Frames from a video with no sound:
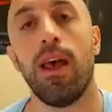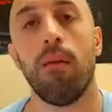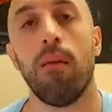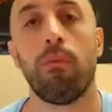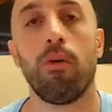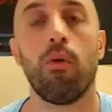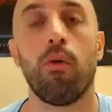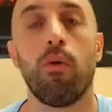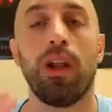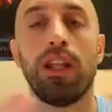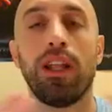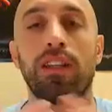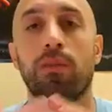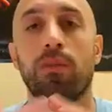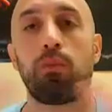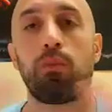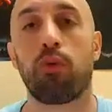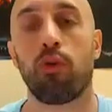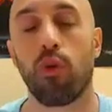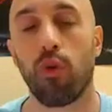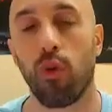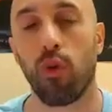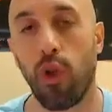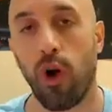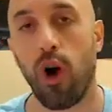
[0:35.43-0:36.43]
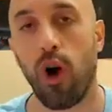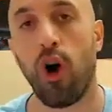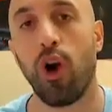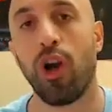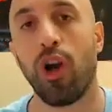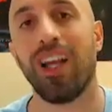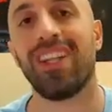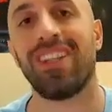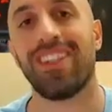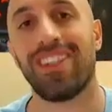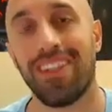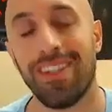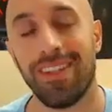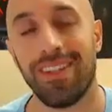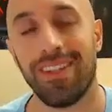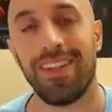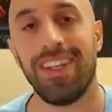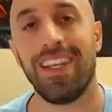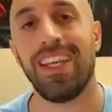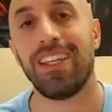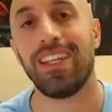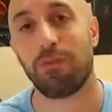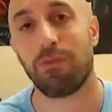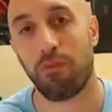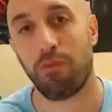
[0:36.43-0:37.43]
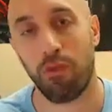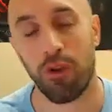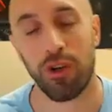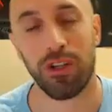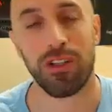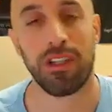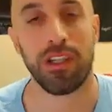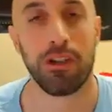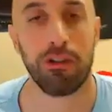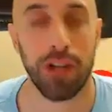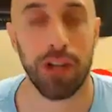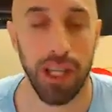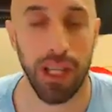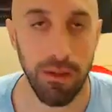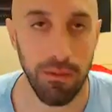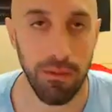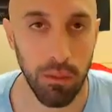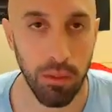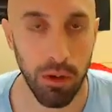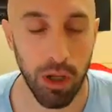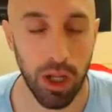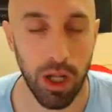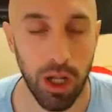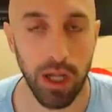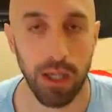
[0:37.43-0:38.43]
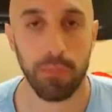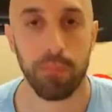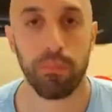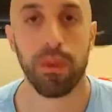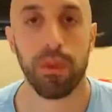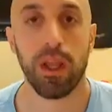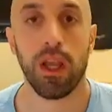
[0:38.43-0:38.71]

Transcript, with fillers: But when it's prolonged, it's disease, first degree AV block.